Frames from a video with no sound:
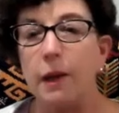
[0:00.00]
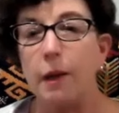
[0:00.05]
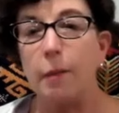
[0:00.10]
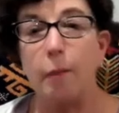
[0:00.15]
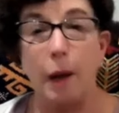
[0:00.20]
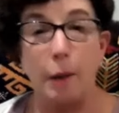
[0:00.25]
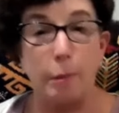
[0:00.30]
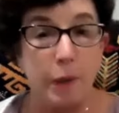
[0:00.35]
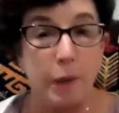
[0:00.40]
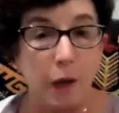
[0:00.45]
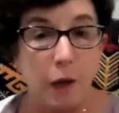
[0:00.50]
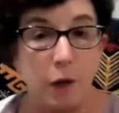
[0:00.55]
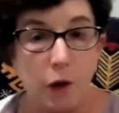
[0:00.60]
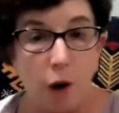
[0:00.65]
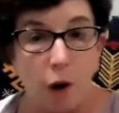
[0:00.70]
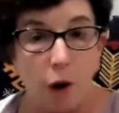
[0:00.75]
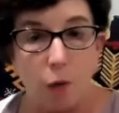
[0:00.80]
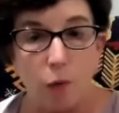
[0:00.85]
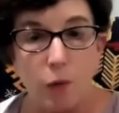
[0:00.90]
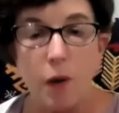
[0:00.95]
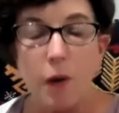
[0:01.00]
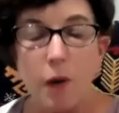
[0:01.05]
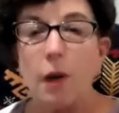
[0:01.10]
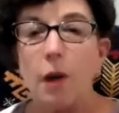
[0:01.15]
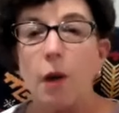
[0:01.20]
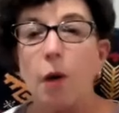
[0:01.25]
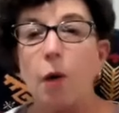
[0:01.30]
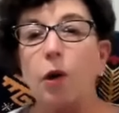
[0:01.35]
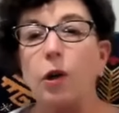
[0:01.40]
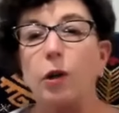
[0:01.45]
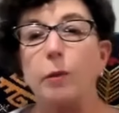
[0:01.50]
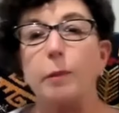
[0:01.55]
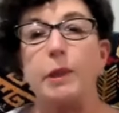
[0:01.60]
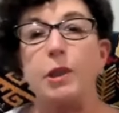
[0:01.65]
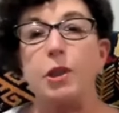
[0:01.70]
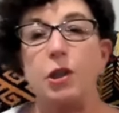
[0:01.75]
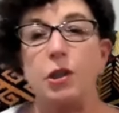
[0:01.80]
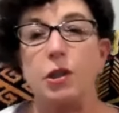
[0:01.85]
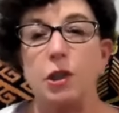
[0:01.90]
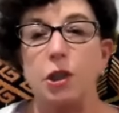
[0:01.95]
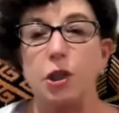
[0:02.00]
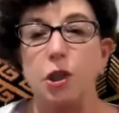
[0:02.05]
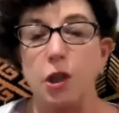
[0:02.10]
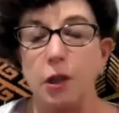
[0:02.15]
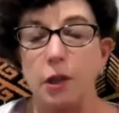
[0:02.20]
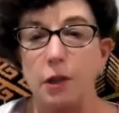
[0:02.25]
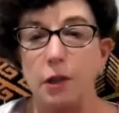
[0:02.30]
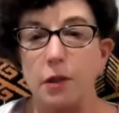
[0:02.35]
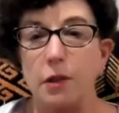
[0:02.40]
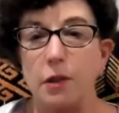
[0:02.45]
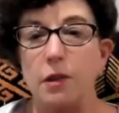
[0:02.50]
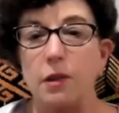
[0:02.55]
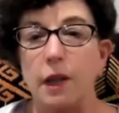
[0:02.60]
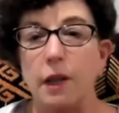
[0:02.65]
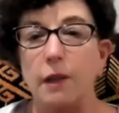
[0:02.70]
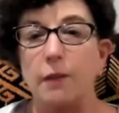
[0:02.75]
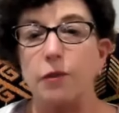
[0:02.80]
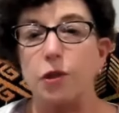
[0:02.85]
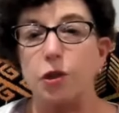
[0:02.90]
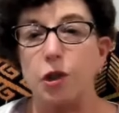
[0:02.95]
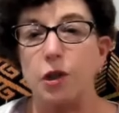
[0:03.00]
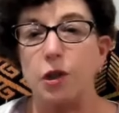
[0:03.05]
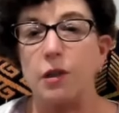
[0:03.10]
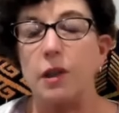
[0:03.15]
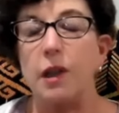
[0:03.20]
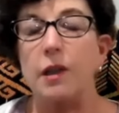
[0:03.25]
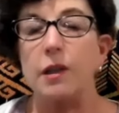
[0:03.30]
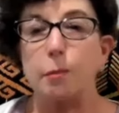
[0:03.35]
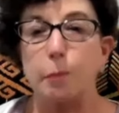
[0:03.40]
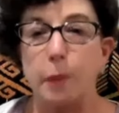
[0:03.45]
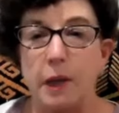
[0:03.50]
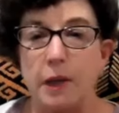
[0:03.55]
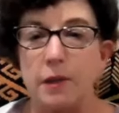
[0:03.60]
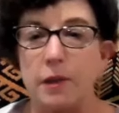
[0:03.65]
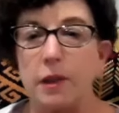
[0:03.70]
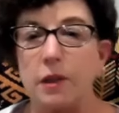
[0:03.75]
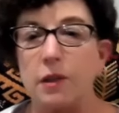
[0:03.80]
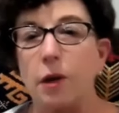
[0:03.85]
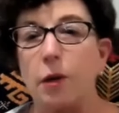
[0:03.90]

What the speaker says: It might be unknown, or it could be just the genus instead of genus and species.